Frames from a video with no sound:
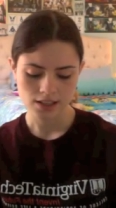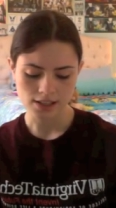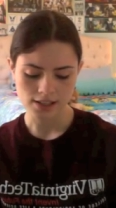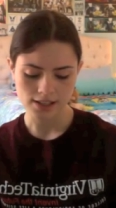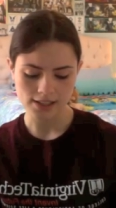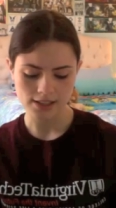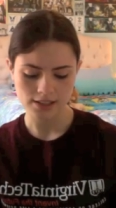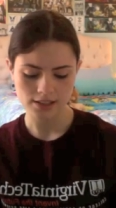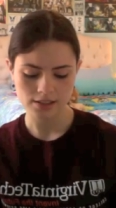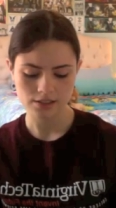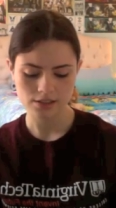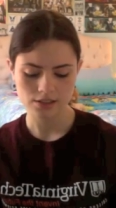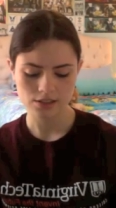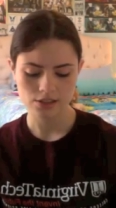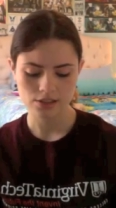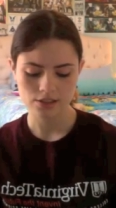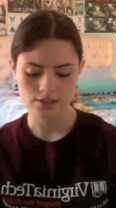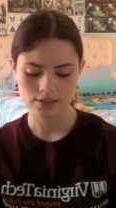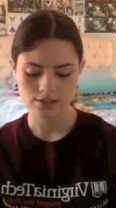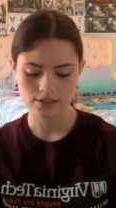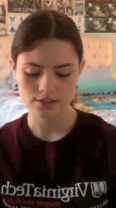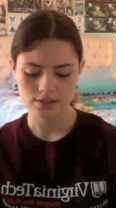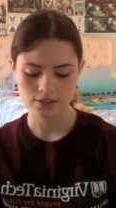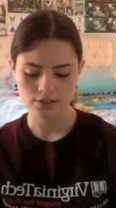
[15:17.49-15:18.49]
And
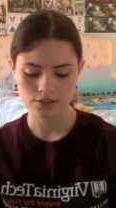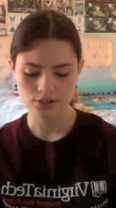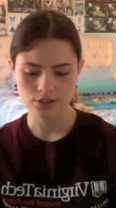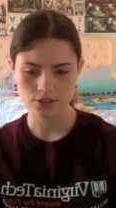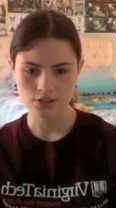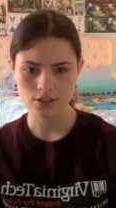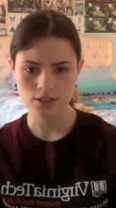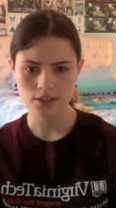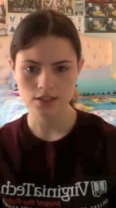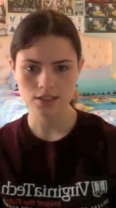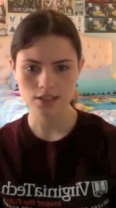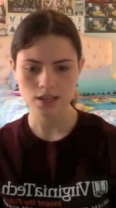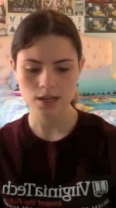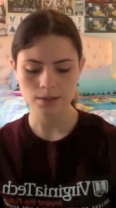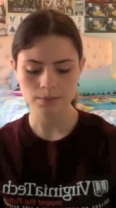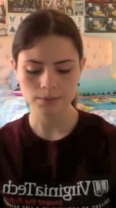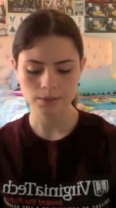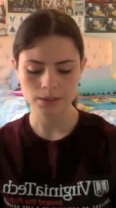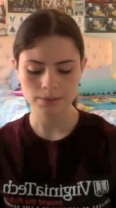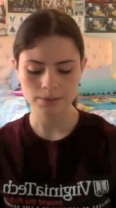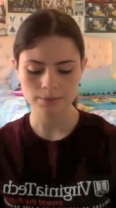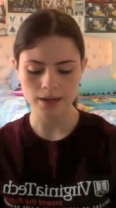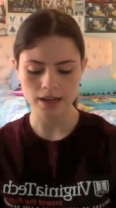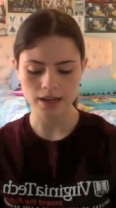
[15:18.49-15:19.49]
she is
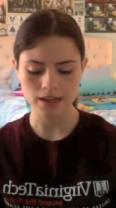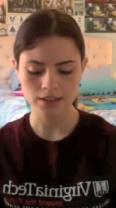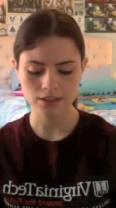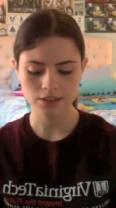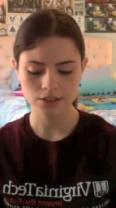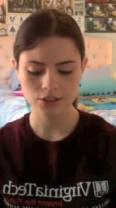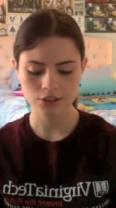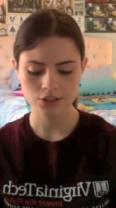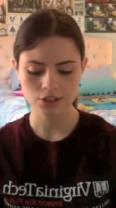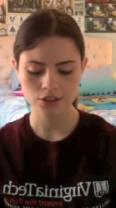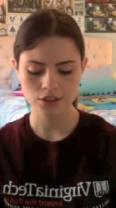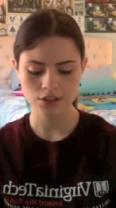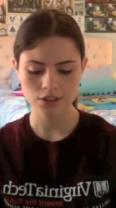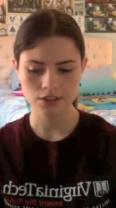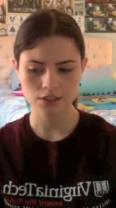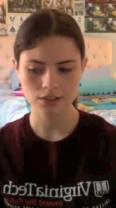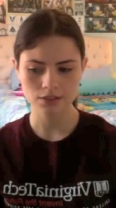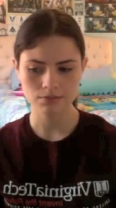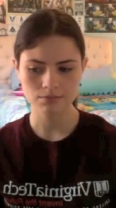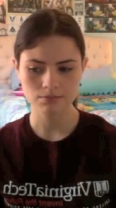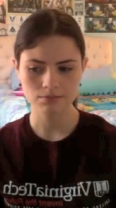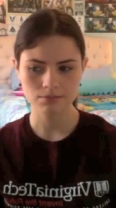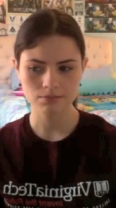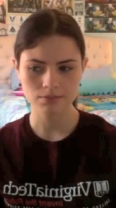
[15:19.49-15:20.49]
coming back.
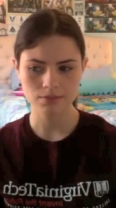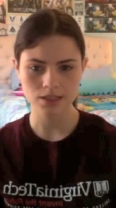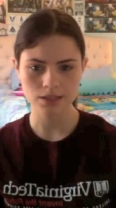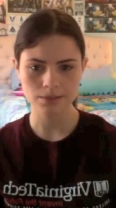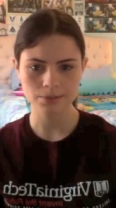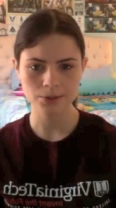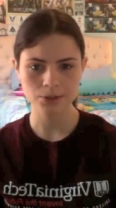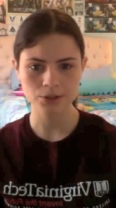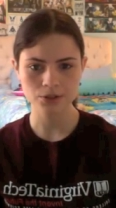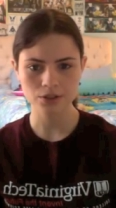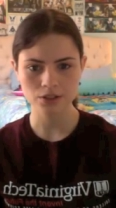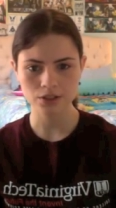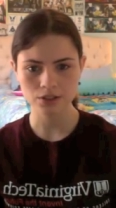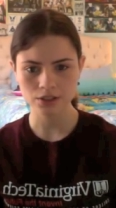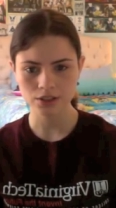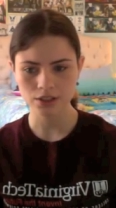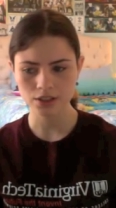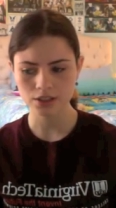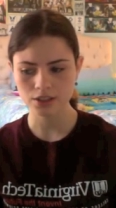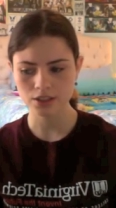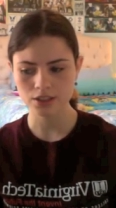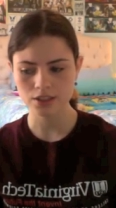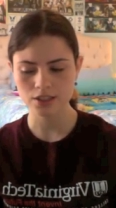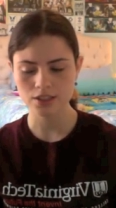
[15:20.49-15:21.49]
She debuted
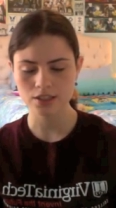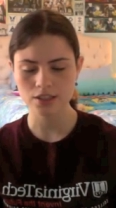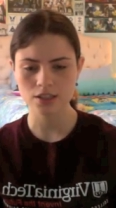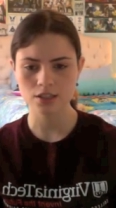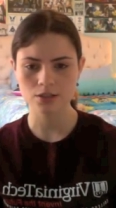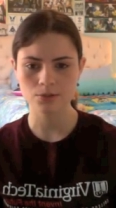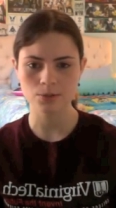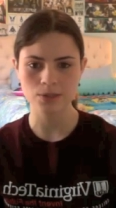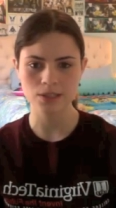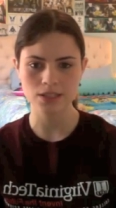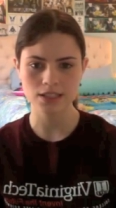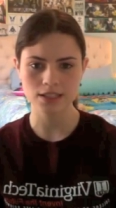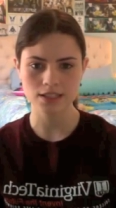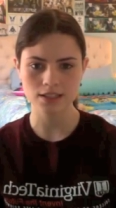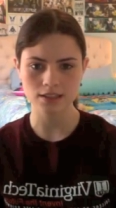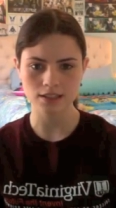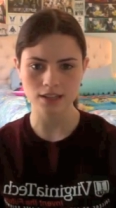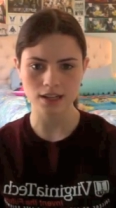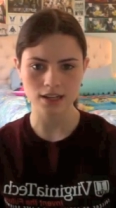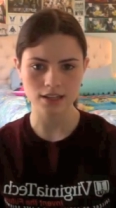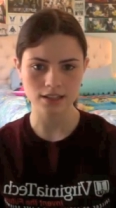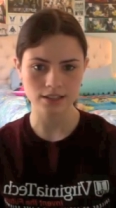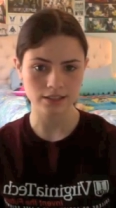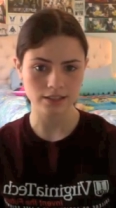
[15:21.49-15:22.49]
earlier this year with
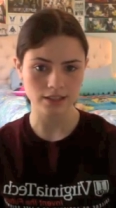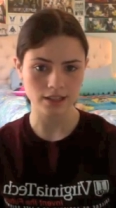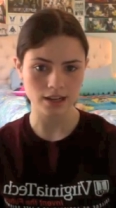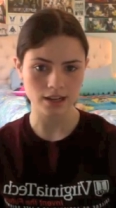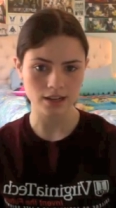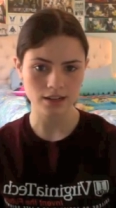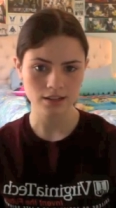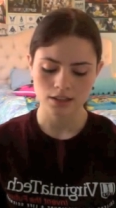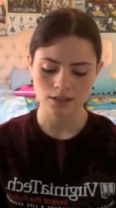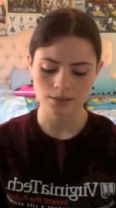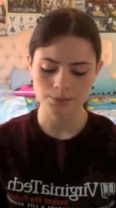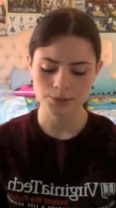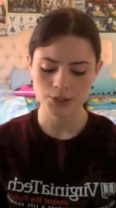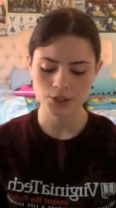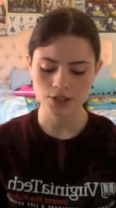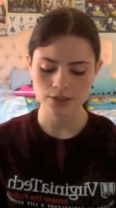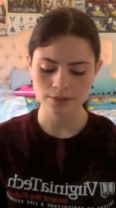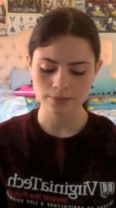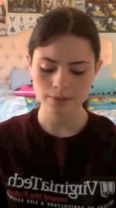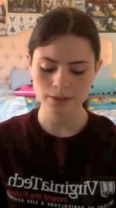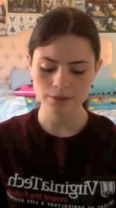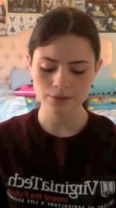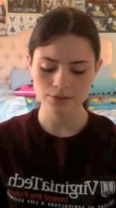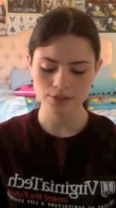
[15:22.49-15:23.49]
Illa Illa. Um, she's
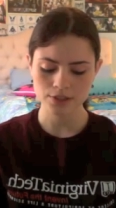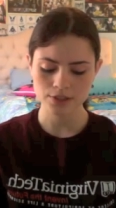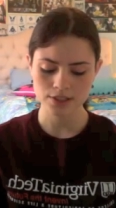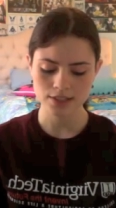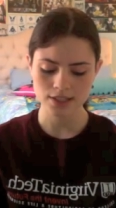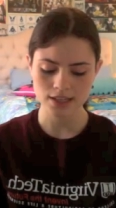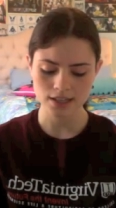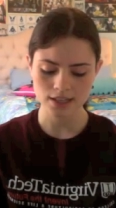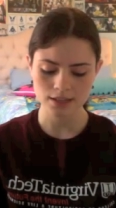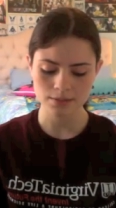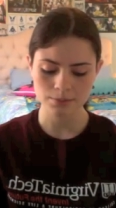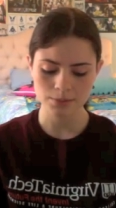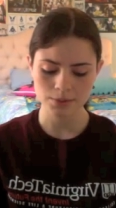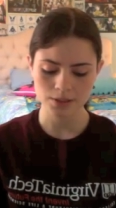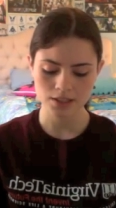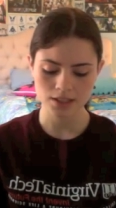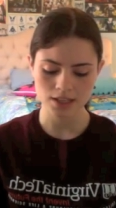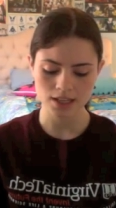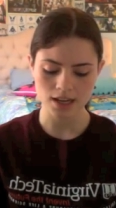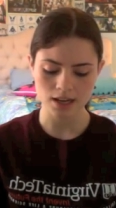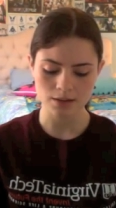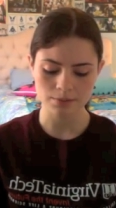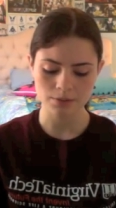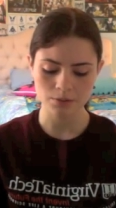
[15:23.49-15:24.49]
coming back with her second mini
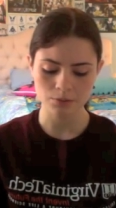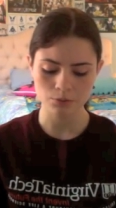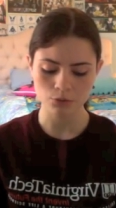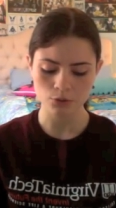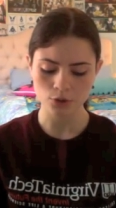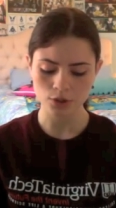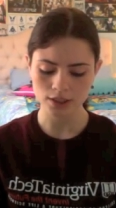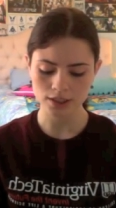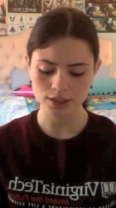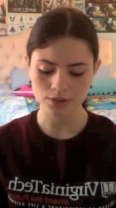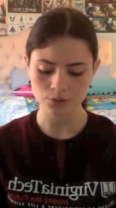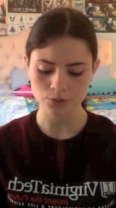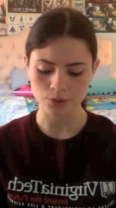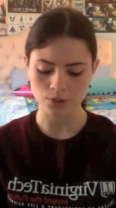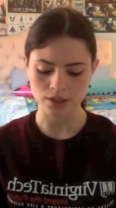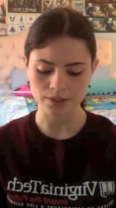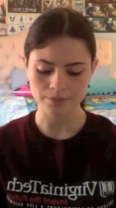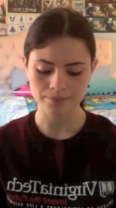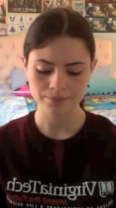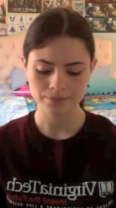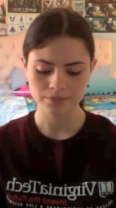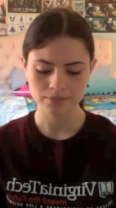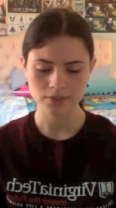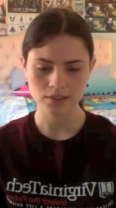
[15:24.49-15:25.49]
album, One and
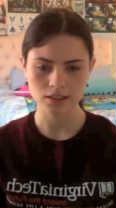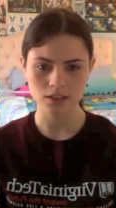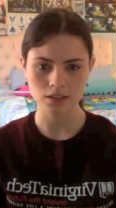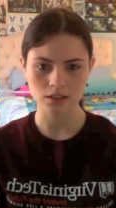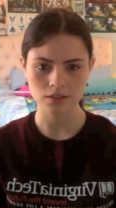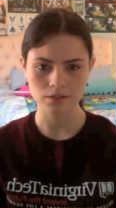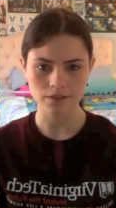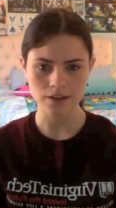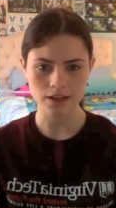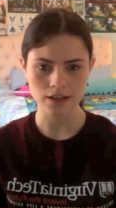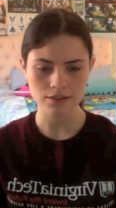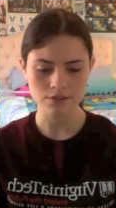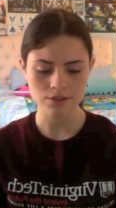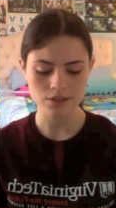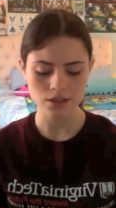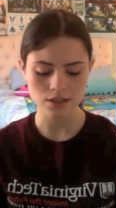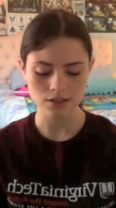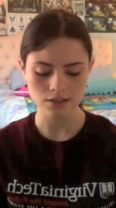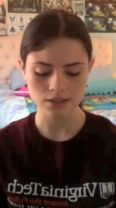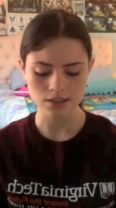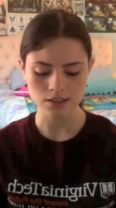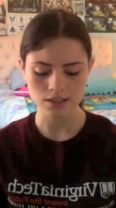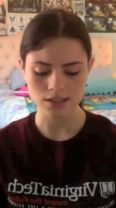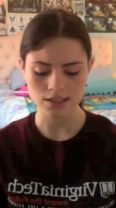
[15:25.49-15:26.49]
One. There are five
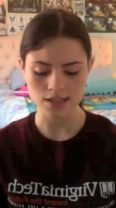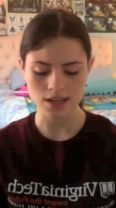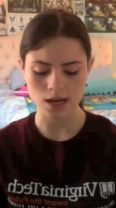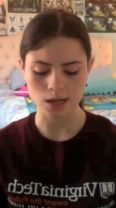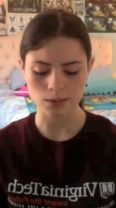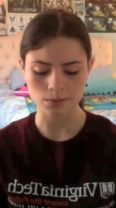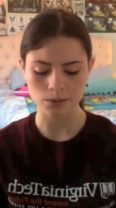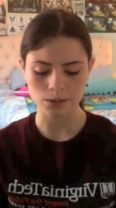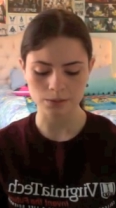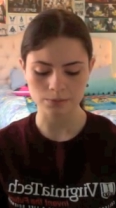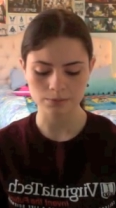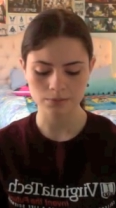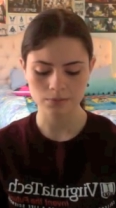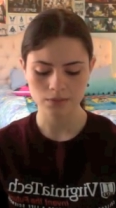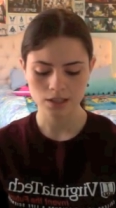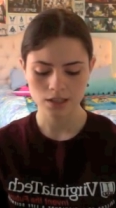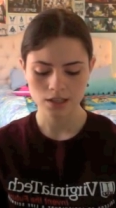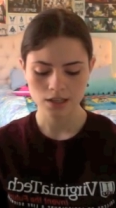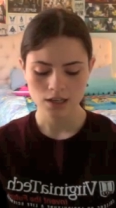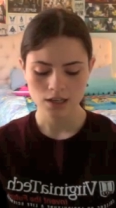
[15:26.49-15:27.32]
songs on this album.